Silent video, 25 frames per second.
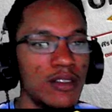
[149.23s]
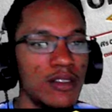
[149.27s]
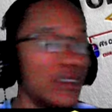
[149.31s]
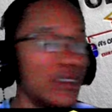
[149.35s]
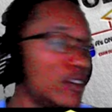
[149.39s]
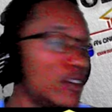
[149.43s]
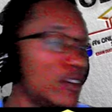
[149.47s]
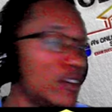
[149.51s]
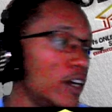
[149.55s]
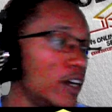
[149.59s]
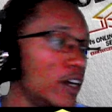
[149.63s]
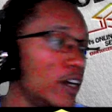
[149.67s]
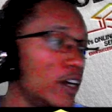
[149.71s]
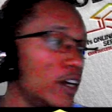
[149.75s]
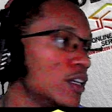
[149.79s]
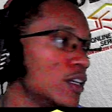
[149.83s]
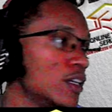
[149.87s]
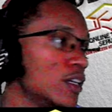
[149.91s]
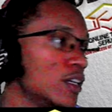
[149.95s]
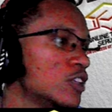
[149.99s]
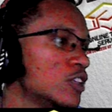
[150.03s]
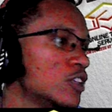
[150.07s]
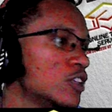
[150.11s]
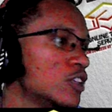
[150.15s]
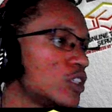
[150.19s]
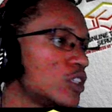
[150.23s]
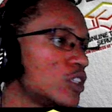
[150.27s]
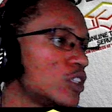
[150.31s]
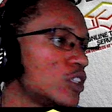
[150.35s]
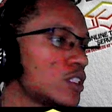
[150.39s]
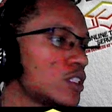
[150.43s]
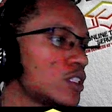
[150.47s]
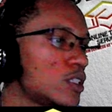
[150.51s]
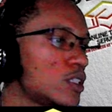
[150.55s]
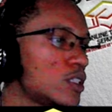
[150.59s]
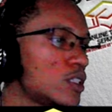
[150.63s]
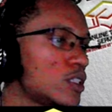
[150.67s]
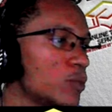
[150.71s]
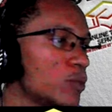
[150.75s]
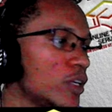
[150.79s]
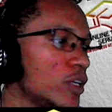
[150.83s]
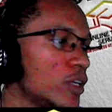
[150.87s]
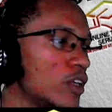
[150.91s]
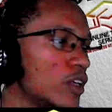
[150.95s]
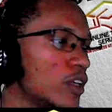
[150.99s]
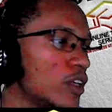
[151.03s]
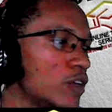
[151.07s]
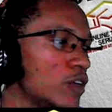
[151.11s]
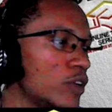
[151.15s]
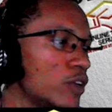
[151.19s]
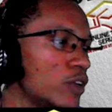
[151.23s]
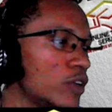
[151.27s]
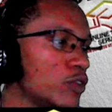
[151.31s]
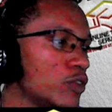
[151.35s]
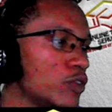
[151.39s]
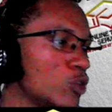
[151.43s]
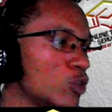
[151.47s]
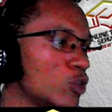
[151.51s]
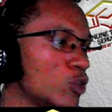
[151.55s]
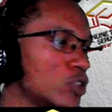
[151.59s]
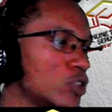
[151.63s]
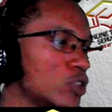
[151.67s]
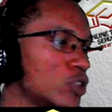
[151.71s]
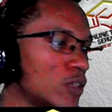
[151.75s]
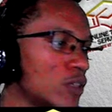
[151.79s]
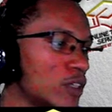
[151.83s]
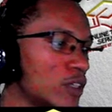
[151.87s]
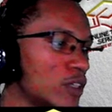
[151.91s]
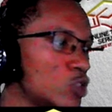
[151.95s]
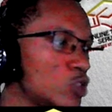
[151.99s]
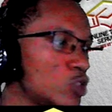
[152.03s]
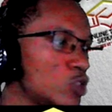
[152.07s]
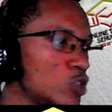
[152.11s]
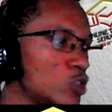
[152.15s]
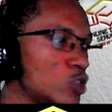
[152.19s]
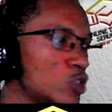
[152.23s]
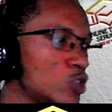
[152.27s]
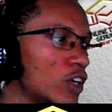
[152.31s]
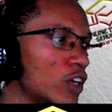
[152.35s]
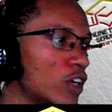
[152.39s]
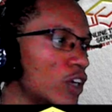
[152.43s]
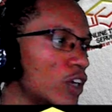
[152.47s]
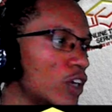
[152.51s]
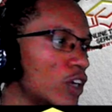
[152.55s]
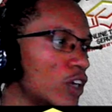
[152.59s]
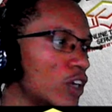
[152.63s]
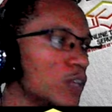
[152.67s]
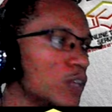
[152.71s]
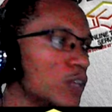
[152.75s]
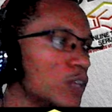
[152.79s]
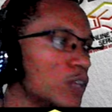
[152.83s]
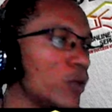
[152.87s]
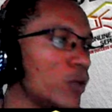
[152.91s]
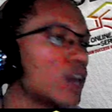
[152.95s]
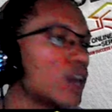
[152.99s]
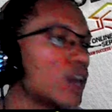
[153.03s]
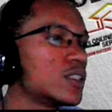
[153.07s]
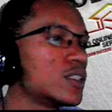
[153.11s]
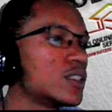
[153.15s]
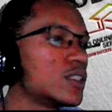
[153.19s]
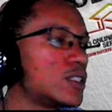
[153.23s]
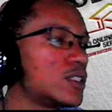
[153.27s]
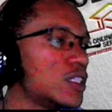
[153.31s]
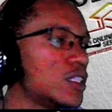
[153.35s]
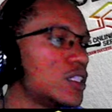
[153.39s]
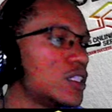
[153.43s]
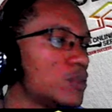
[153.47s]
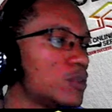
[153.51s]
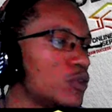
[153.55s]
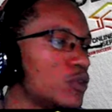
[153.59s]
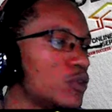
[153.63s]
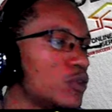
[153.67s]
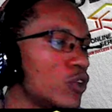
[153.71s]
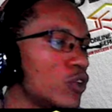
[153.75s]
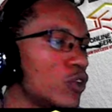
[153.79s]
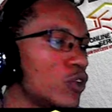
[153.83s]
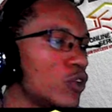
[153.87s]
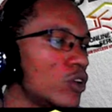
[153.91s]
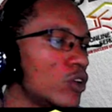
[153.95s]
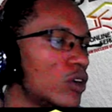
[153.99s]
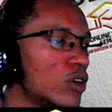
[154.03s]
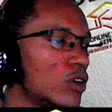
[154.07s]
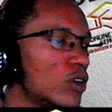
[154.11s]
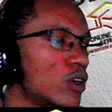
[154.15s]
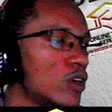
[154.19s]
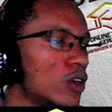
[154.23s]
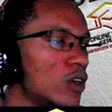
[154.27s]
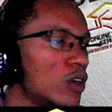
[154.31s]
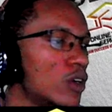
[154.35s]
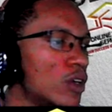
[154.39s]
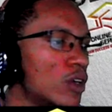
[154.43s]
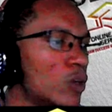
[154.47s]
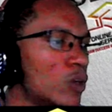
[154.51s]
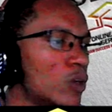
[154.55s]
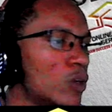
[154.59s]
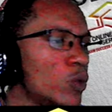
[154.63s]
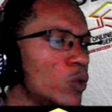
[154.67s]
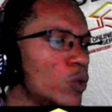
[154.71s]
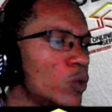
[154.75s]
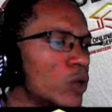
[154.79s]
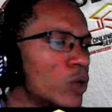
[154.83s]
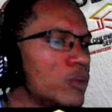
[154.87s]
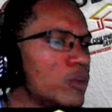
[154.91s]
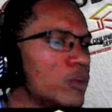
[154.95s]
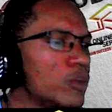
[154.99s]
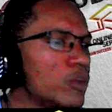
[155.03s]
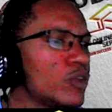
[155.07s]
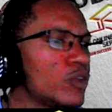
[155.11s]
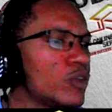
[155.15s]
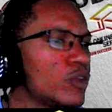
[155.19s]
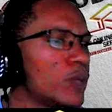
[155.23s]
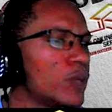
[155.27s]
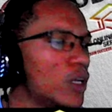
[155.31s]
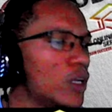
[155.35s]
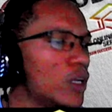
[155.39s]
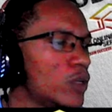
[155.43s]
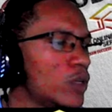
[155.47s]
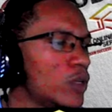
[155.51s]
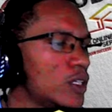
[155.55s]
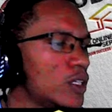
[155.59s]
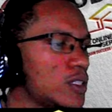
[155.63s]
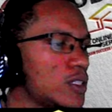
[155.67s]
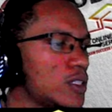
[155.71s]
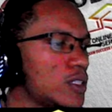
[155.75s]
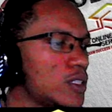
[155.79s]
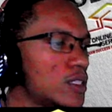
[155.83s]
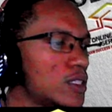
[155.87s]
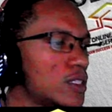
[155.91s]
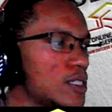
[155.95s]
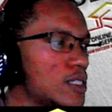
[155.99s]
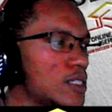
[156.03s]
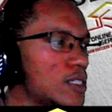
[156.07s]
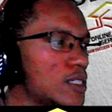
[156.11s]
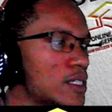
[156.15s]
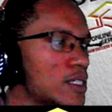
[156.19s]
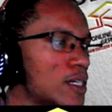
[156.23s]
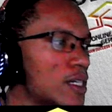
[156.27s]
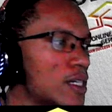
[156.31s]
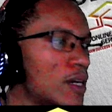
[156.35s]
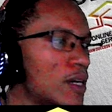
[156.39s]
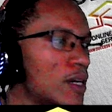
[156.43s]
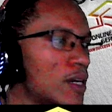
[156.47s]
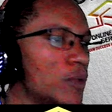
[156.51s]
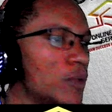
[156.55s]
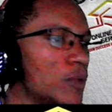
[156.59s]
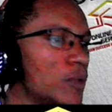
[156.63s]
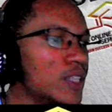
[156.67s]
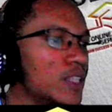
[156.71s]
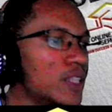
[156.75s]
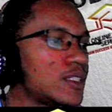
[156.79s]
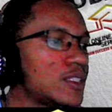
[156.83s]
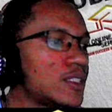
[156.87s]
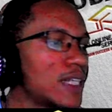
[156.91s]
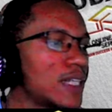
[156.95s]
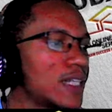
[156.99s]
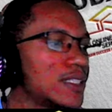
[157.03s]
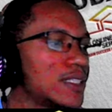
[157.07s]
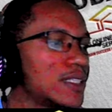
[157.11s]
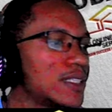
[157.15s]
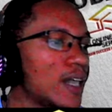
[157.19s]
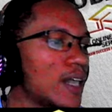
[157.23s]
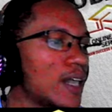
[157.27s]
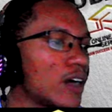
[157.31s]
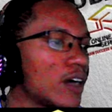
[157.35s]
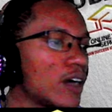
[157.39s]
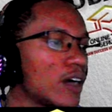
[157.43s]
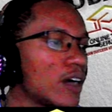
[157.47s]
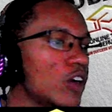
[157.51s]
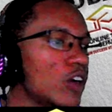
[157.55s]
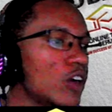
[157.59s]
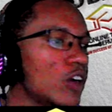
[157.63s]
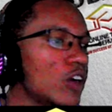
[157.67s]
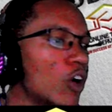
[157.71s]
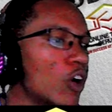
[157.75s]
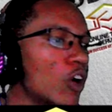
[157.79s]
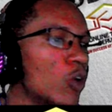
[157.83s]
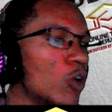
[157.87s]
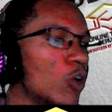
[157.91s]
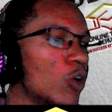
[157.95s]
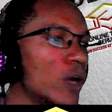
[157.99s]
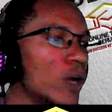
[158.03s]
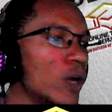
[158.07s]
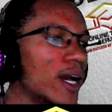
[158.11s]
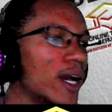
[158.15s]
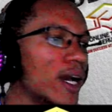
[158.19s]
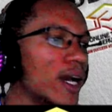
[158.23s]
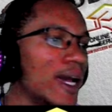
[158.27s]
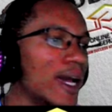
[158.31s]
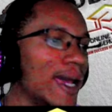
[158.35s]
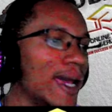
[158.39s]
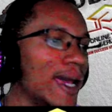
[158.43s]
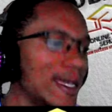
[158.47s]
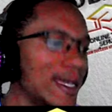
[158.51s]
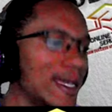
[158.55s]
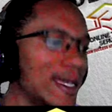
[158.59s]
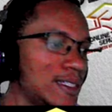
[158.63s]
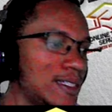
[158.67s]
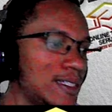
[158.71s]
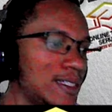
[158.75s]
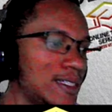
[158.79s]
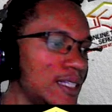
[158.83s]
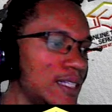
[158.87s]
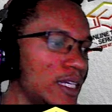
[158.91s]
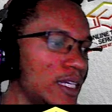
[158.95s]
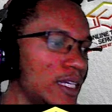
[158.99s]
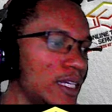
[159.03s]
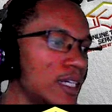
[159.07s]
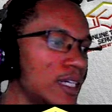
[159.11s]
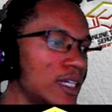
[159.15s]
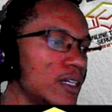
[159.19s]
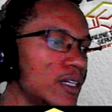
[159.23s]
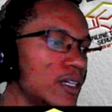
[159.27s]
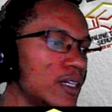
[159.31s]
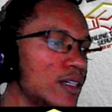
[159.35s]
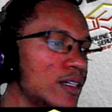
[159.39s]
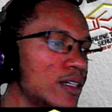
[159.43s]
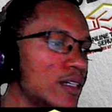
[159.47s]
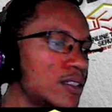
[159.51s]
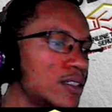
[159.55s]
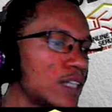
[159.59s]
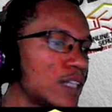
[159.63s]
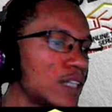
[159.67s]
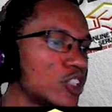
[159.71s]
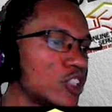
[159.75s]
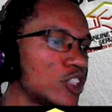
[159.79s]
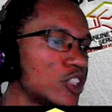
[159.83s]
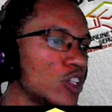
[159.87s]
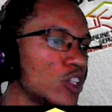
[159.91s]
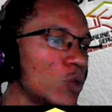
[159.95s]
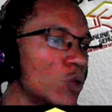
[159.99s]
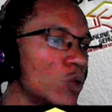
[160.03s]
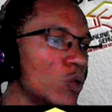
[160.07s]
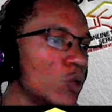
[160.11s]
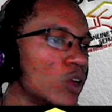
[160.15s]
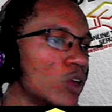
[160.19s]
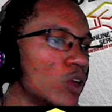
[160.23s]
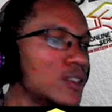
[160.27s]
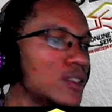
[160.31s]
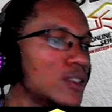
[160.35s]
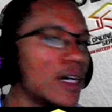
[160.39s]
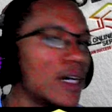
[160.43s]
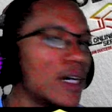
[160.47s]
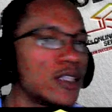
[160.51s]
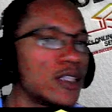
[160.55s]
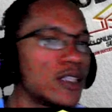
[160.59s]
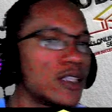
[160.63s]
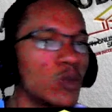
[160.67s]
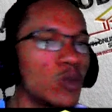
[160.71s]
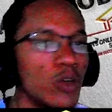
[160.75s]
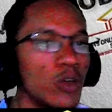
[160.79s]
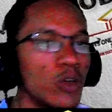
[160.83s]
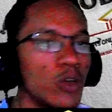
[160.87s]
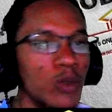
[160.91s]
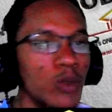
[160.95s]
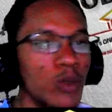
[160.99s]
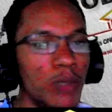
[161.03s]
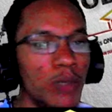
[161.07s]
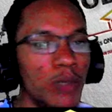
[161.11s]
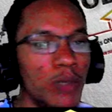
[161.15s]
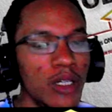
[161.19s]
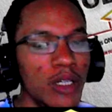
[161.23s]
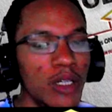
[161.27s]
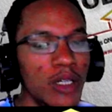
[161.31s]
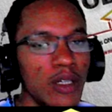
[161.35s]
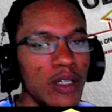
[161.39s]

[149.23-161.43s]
Right? So this is simple enough, and for those of us who have done practice tests before, we will be familiar with this. But this is exactly how SEA section 1 task 1 will be